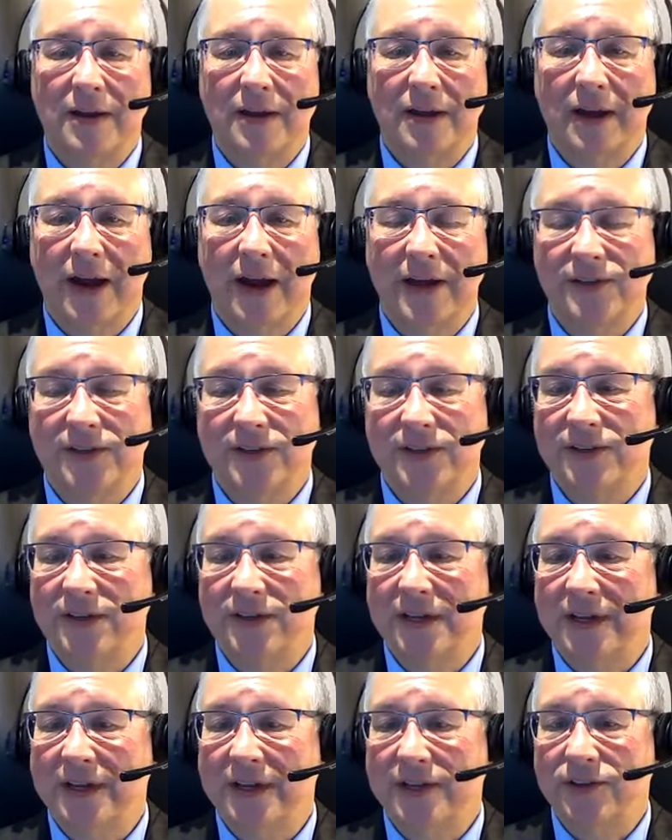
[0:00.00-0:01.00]

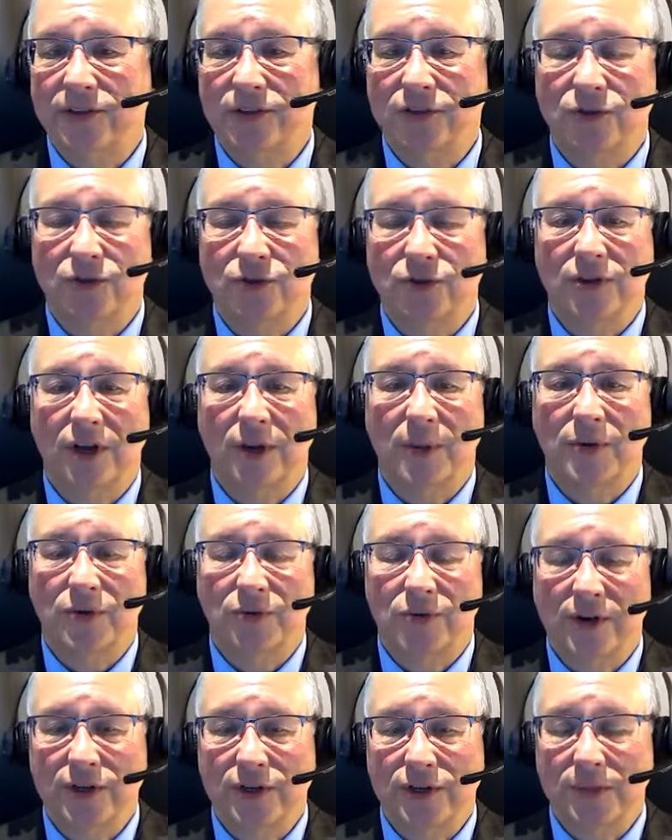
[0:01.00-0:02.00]
ICC institutional
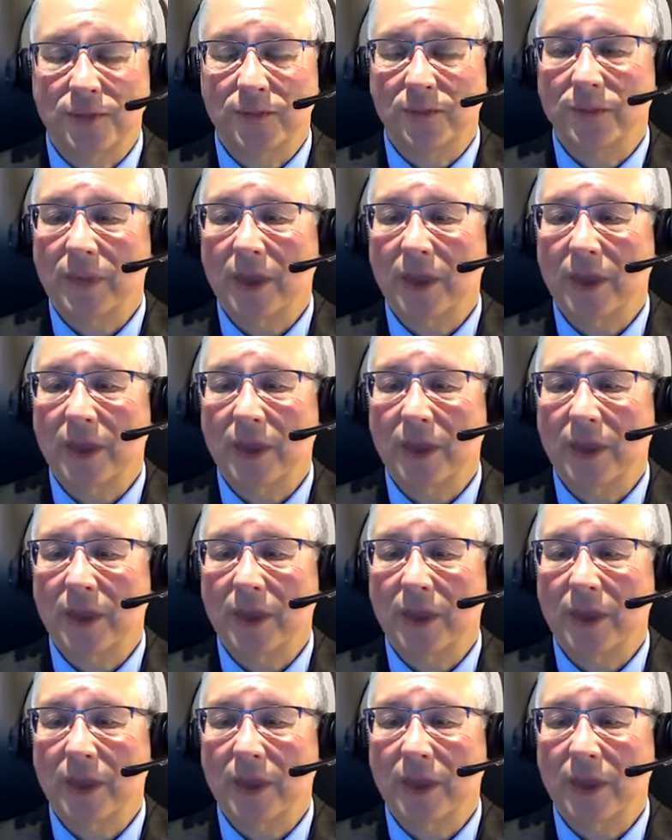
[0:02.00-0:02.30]
arbitration.